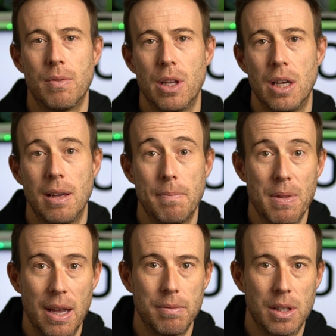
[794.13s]

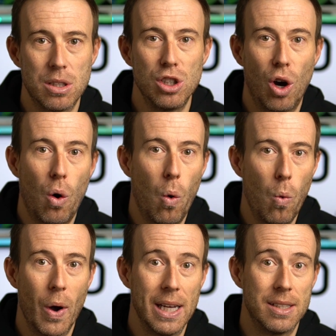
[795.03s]
There's not
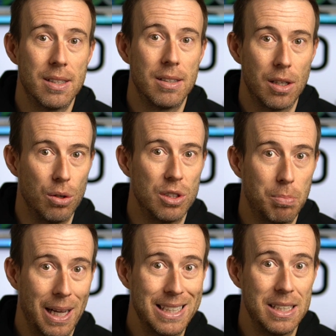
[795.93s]
always loads of
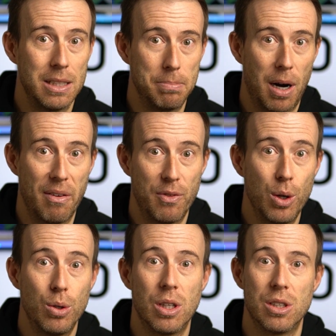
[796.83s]
places to buy
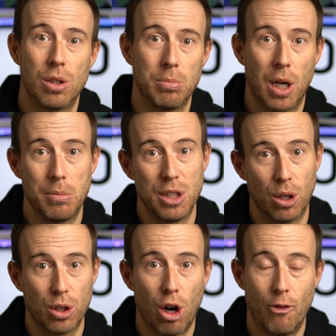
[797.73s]
food. There's sometimes the
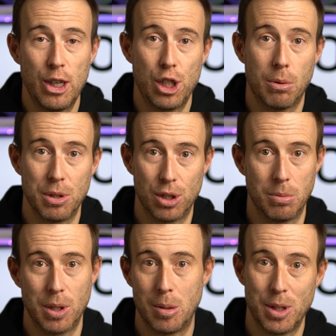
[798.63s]
odd coffee shop, there's
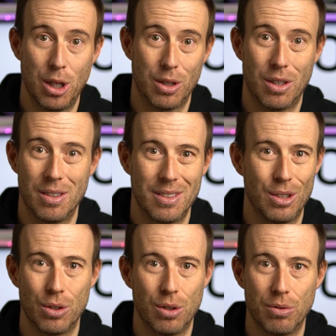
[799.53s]
sometimes the odd
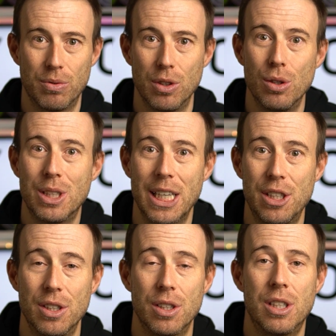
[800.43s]
sort of
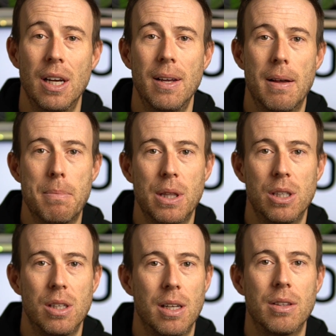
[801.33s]
newsagents, but
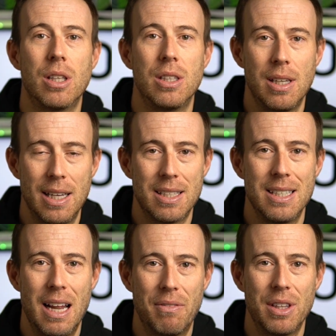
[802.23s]
there's
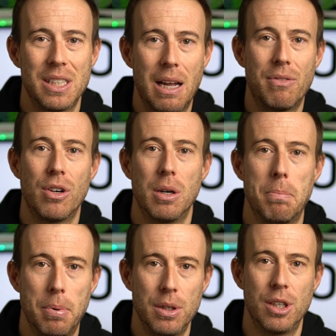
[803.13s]
never an
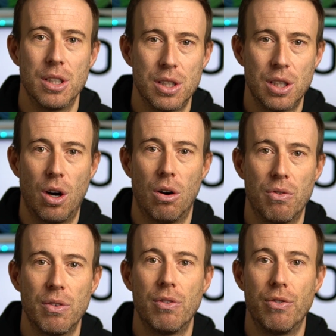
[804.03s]
abundance
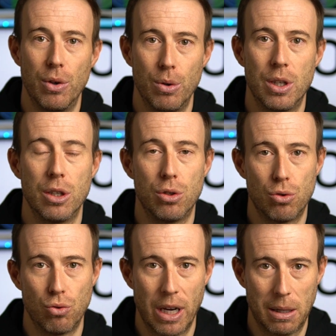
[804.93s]
of food and
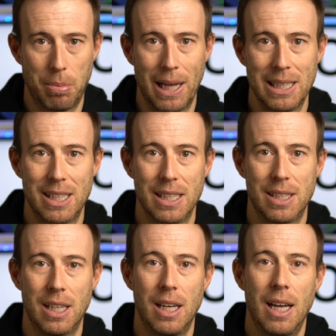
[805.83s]
drink
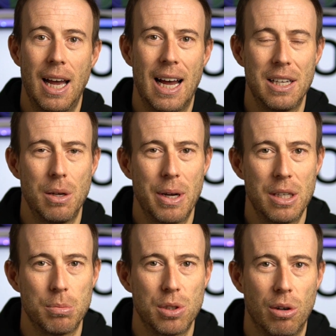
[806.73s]
places, and you
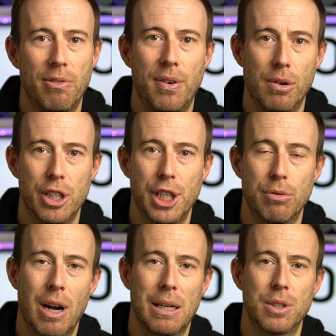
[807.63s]
end up sort of foraging
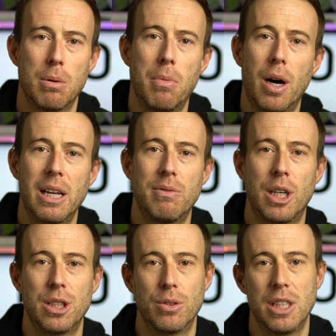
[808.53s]
around. So my
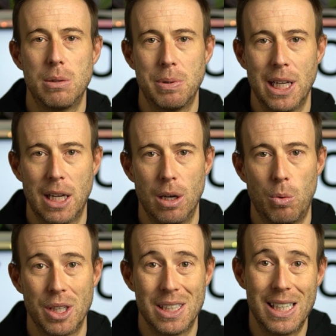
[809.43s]
advice on this particular
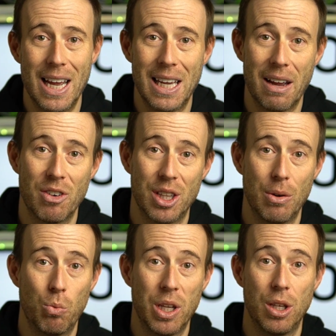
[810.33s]
one is take
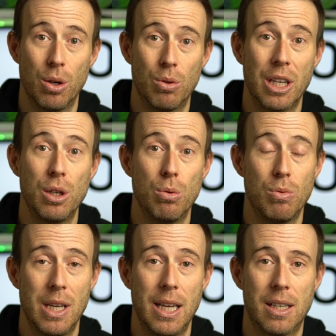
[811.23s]
everything with you that you
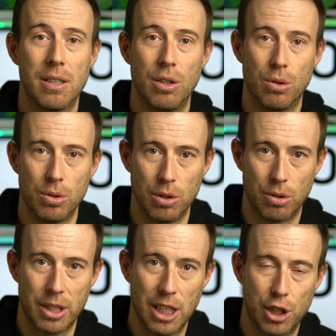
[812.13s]
need,
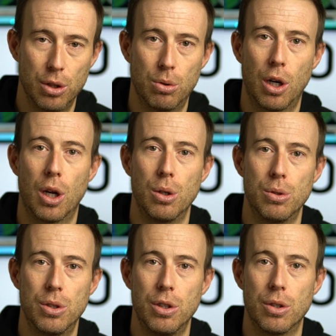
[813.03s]
your additional
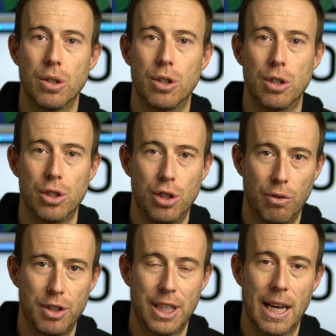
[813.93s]
clothes, the
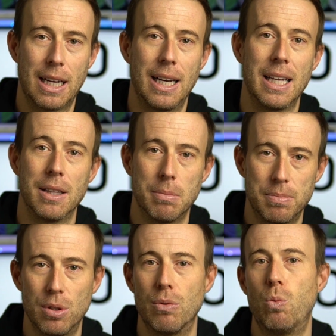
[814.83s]
stuff to get clean, the
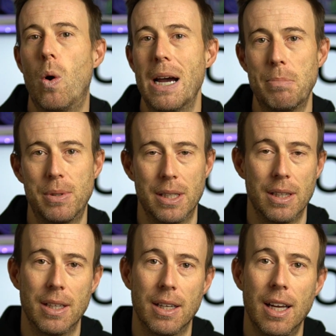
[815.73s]
sort of wipes
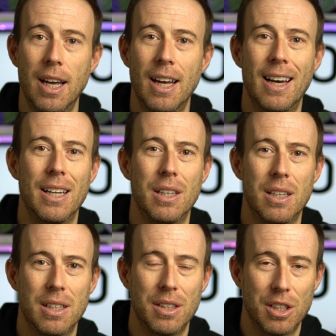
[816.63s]
and the
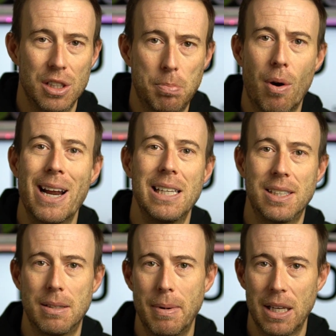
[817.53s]
sprays
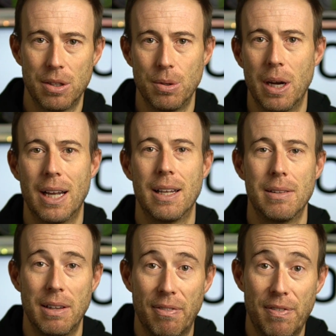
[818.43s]
to make you,
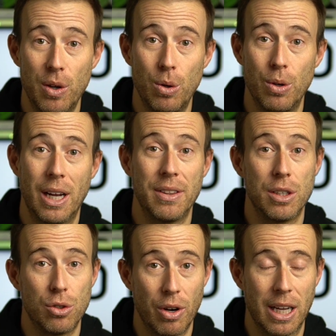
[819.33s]
and the food and the
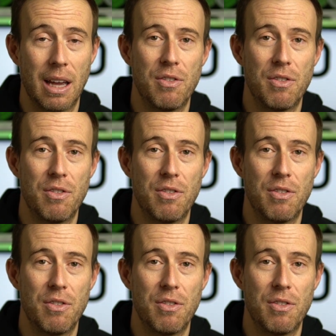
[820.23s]
drink.